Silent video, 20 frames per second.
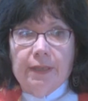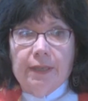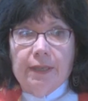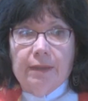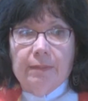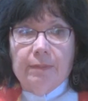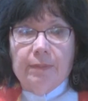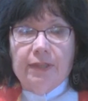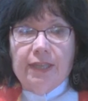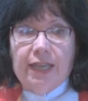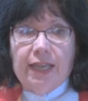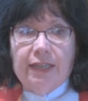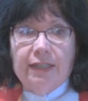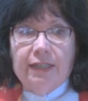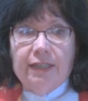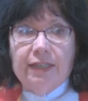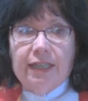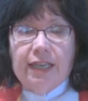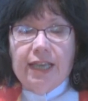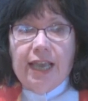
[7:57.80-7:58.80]
But
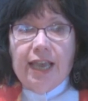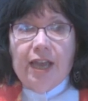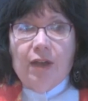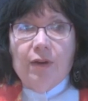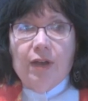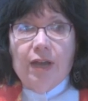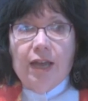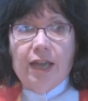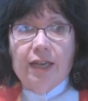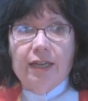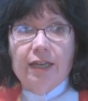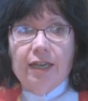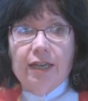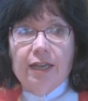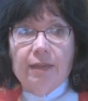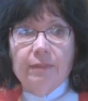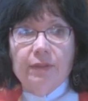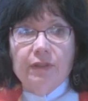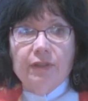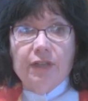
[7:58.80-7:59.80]
that's how God
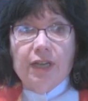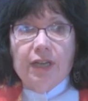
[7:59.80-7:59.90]
comes to